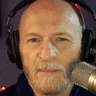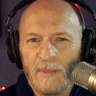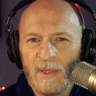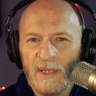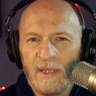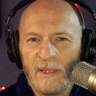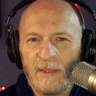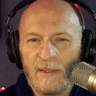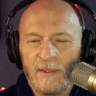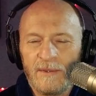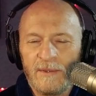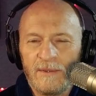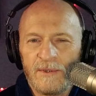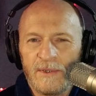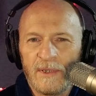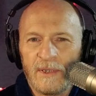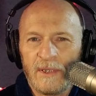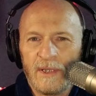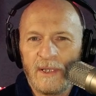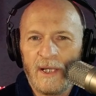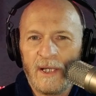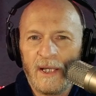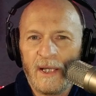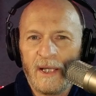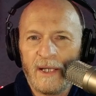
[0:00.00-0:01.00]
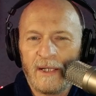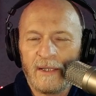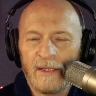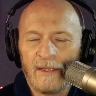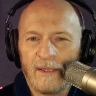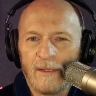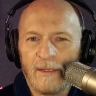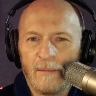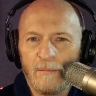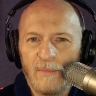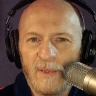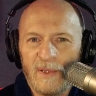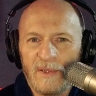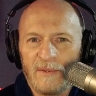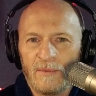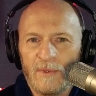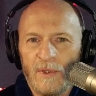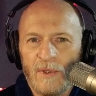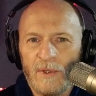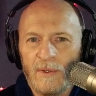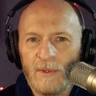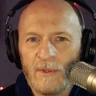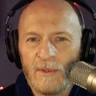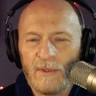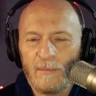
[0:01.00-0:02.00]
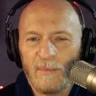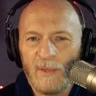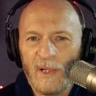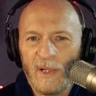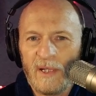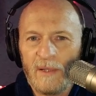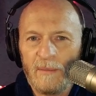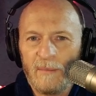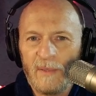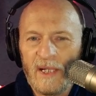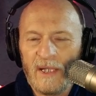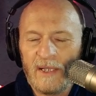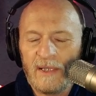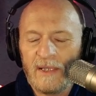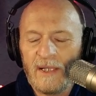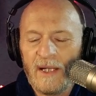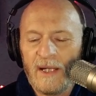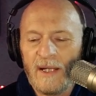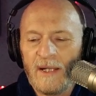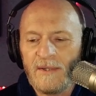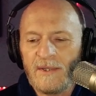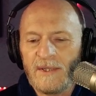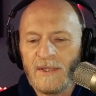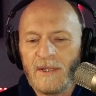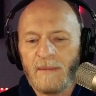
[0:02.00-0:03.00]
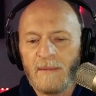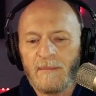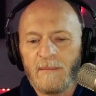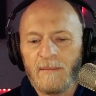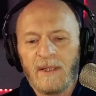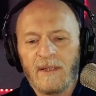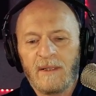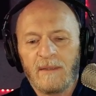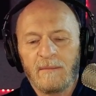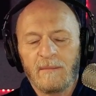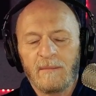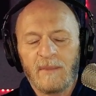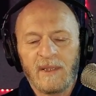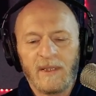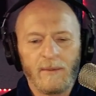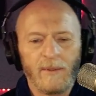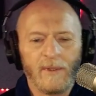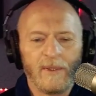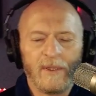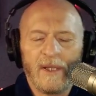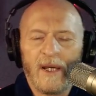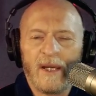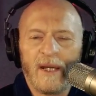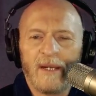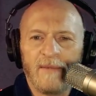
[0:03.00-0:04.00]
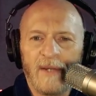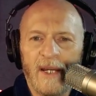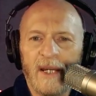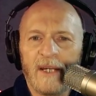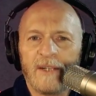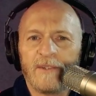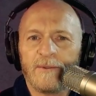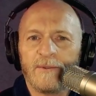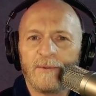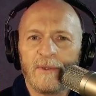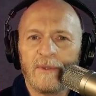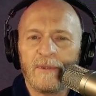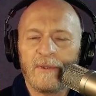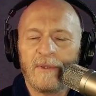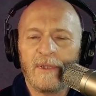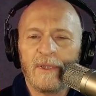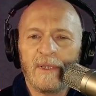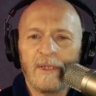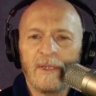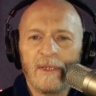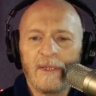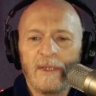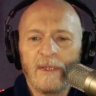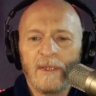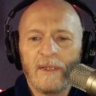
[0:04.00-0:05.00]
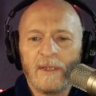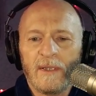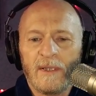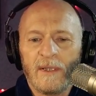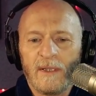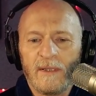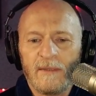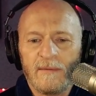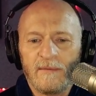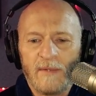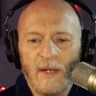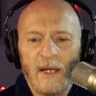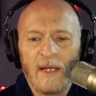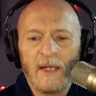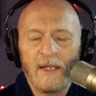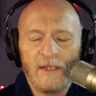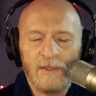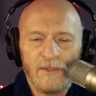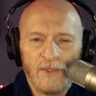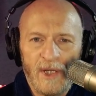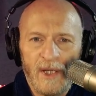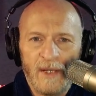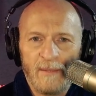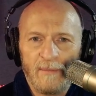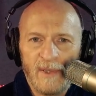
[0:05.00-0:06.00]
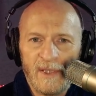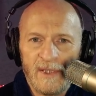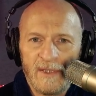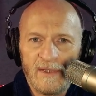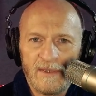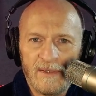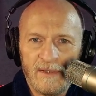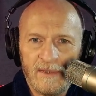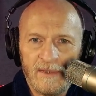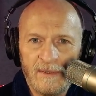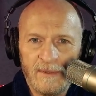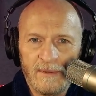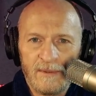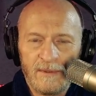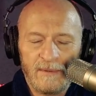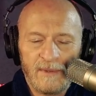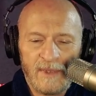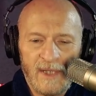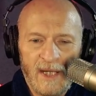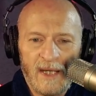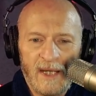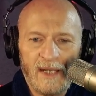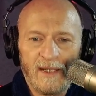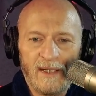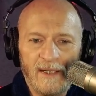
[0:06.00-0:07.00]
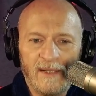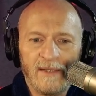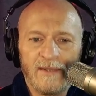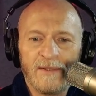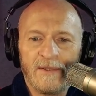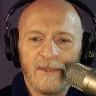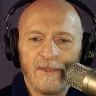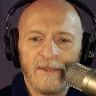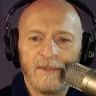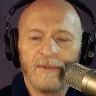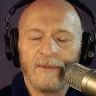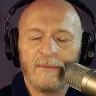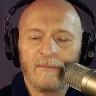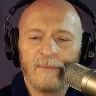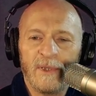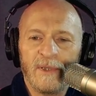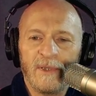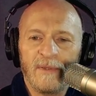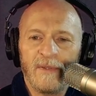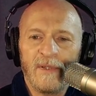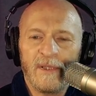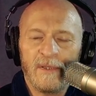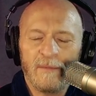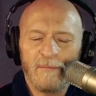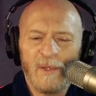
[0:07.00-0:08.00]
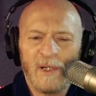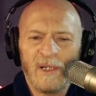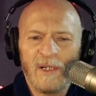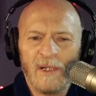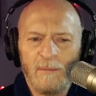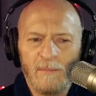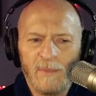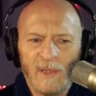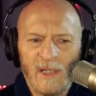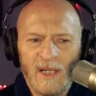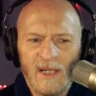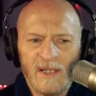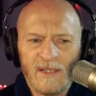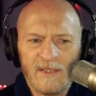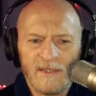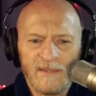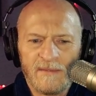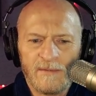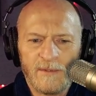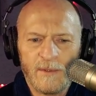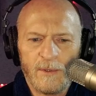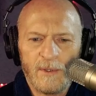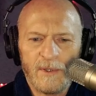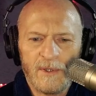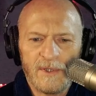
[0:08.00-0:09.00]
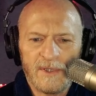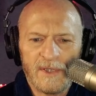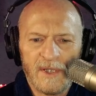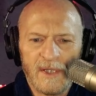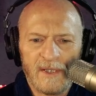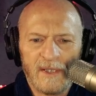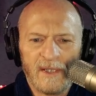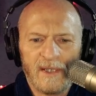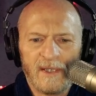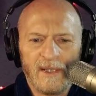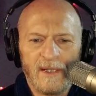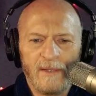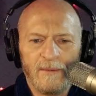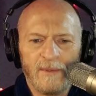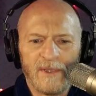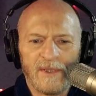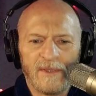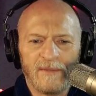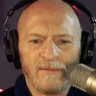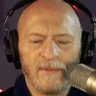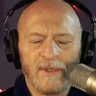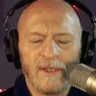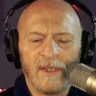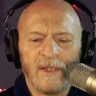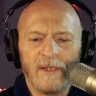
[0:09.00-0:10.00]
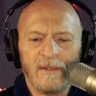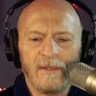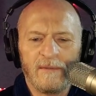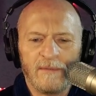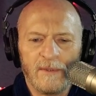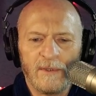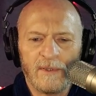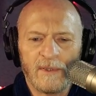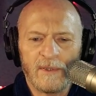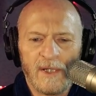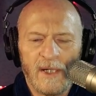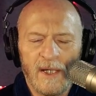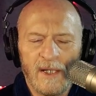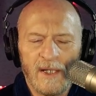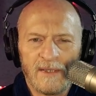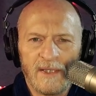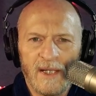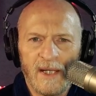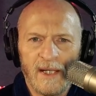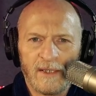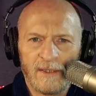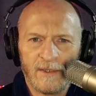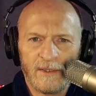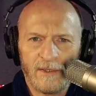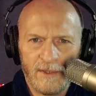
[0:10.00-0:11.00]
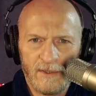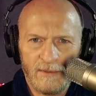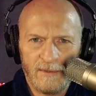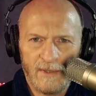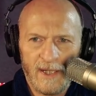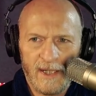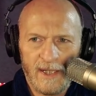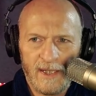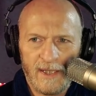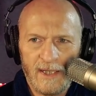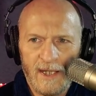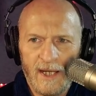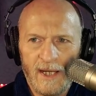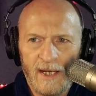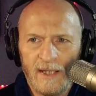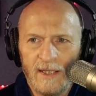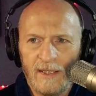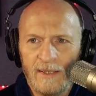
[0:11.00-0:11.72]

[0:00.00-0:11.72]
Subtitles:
Benny usually had like a bit role or played a bad guy or something. But there were a lot of actual fighting champions who got into movies. Billy Blanks, of course. I think he wasn't really a full contact karate guy.